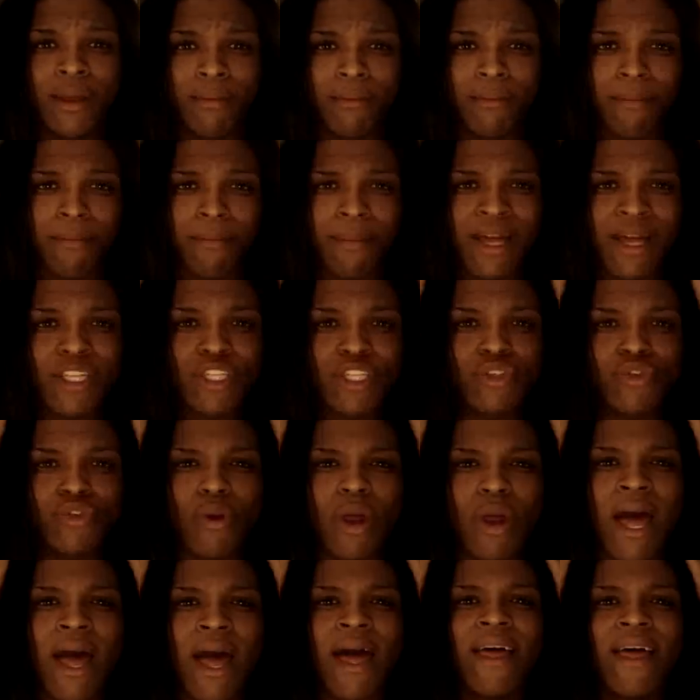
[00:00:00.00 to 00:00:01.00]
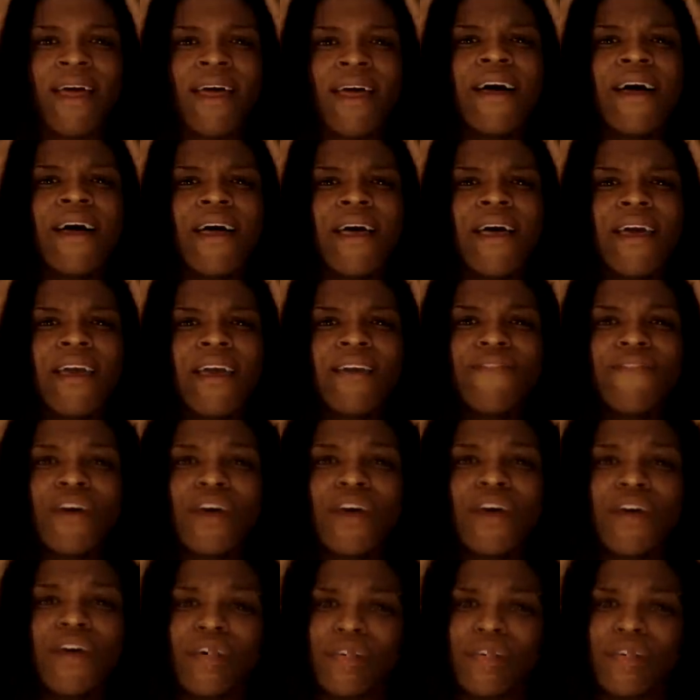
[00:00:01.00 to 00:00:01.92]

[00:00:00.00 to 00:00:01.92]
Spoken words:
my drive,